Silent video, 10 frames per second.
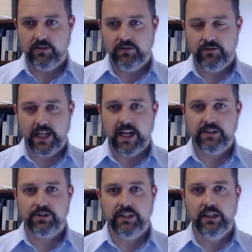
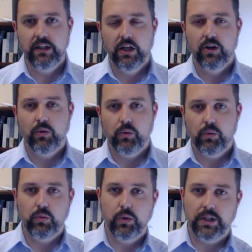financially,
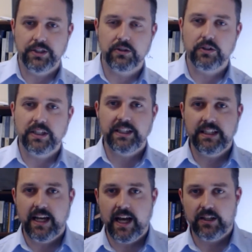what you're going to
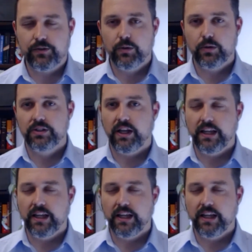need to ask for